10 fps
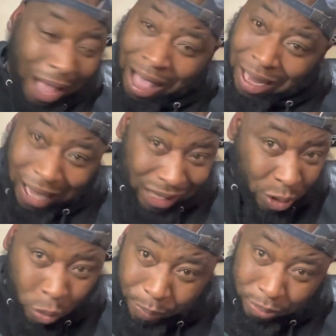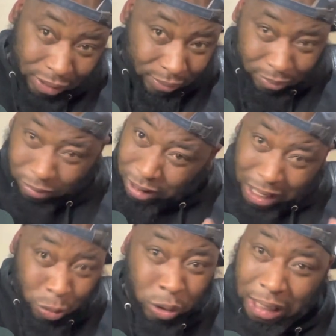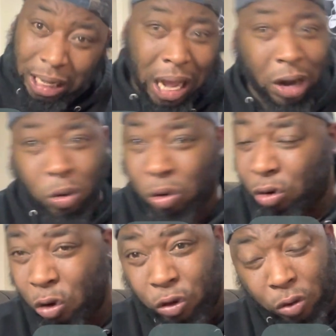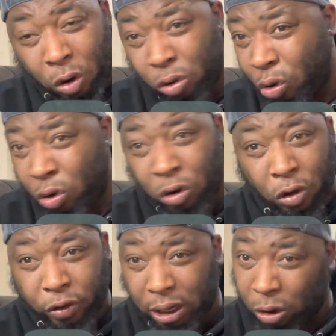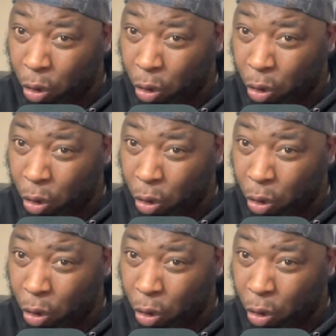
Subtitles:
I like the weapons, what they got going on over there,